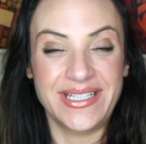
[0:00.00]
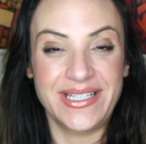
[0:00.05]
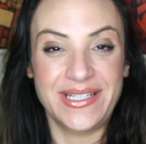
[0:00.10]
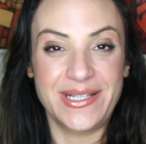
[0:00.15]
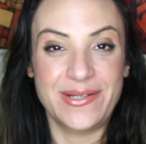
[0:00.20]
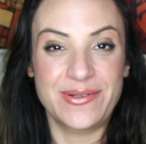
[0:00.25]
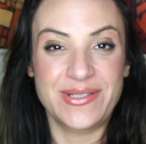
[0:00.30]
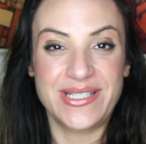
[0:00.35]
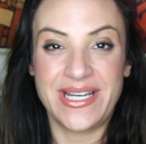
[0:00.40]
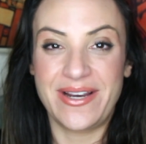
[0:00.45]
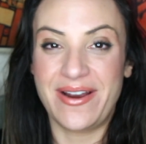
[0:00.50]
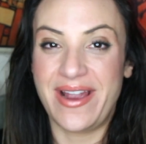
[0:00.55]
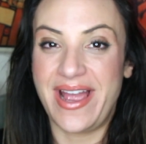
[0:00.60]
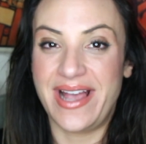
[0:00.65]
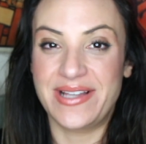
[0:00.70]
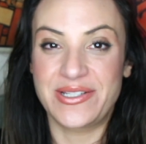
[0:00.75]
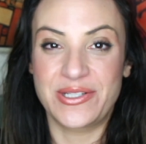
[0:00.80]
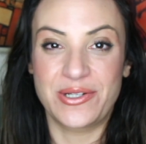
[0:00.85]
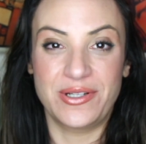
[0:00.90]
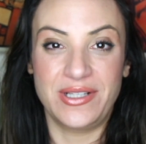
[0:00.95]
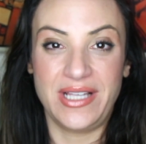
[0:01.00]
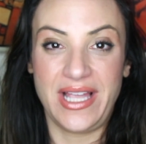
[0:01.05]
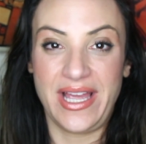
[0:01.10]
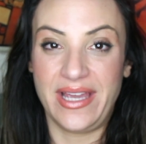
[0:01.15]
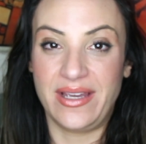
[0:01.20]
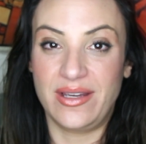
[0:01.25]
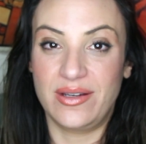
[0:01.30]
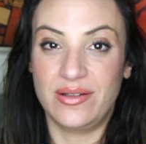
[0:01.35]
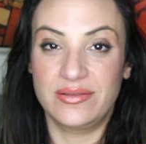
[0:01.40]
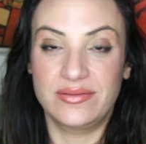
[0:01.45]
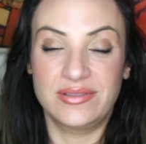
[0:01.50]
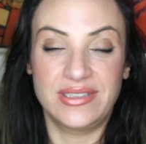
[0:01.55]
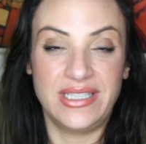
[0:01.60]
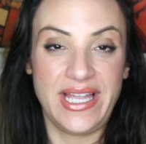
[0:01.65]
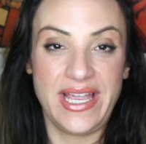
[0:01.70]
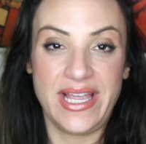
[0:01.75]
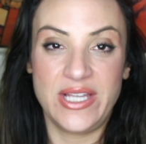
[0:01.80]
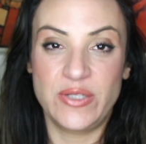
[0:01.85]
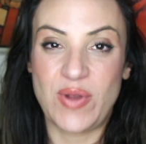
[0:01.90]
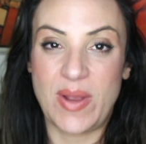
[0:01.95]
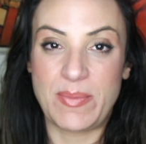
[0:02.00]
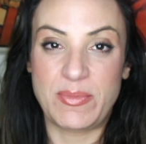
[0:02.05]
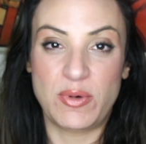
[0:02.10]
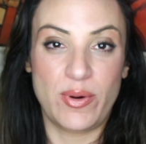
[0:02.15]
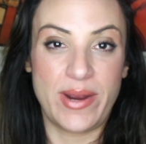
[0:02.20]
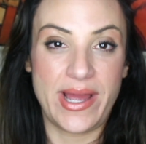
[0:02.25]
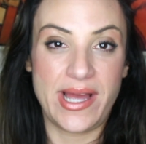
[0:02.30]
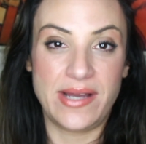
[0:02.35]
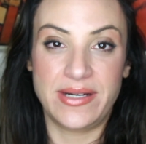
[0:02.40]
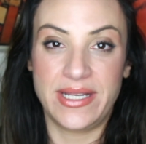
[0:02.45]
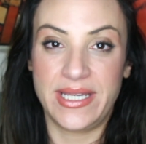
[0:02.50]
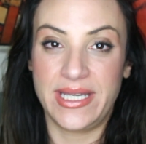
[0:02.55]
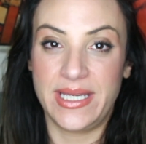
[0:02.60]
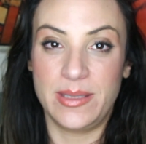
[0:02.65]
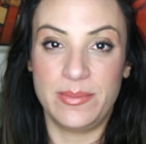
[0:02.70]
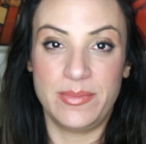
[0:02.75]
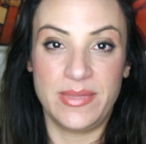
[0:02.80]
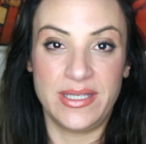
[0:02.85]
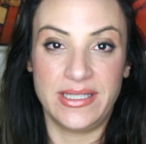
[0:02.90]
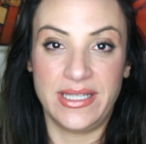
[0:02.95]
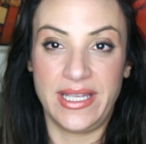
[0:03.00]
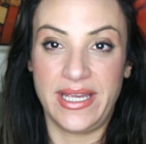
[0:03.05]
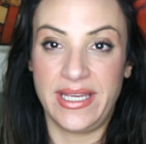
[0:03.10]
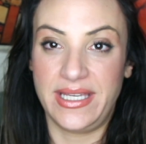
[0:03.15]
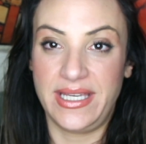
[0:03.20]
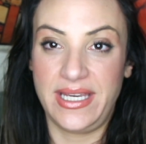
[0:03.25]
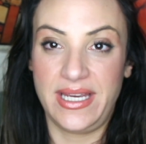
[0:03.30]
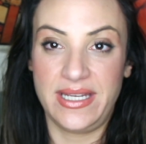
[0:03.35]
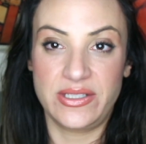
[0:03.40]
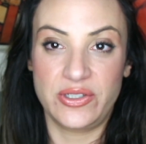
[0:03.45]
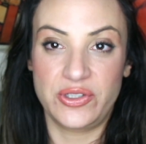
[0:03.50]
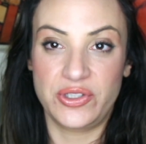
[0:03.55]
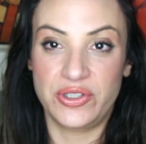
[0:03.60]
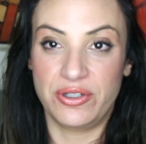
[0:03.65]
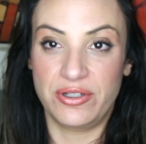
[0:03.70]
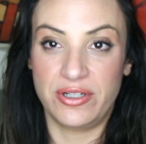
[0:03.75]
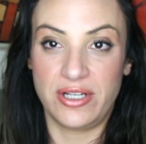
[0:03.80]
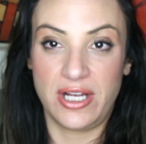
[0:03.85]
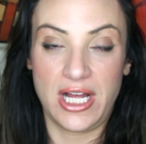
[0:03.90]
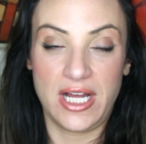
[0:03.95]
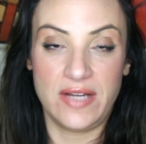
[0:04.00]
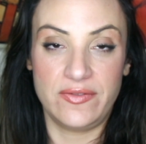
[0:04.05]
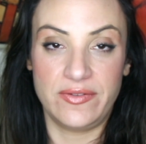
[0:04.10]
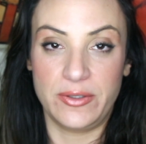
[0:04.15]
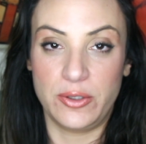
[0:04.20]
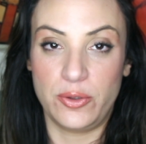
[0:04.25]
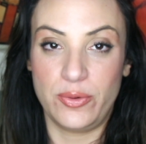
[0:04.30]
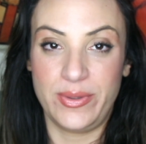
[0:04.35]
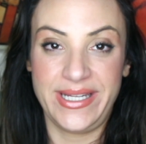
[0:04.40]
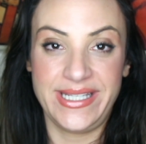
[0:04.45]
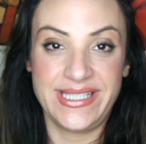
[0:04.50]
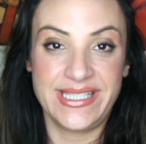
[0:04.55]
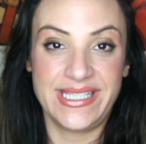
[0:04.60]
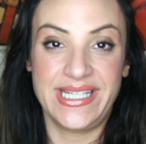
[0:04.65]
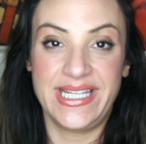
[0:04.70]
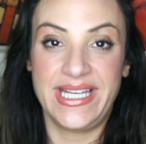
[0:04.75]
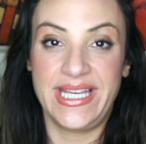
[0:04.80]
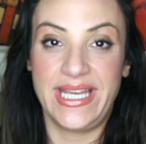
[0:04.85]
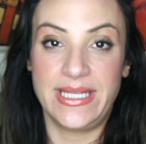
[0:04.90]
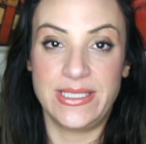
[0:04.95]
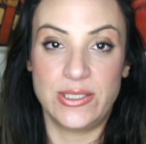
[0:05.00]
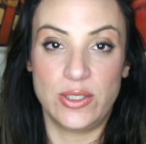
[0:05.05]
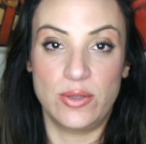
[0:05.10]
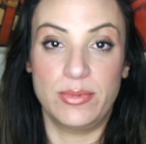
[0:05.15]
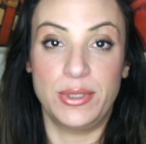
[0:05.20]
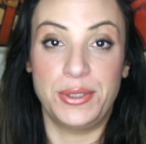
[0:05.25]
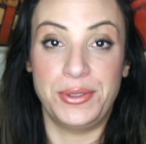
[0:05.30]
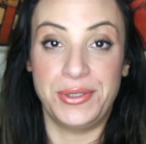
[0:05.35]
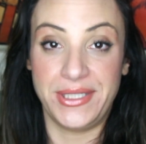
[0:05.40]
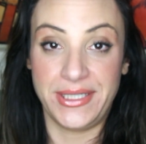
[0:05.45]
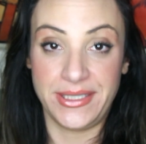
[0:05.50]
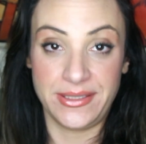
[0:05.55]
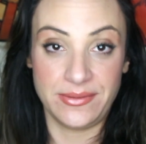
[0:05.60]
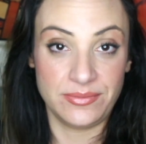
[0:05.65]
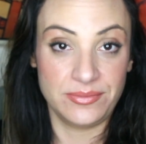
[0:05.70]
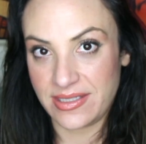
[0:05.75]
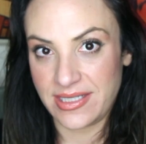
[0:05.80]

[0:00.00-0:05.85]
You know, Sarah has her like legs wrapped around him and like he has his shirt off and queens and kings are boning.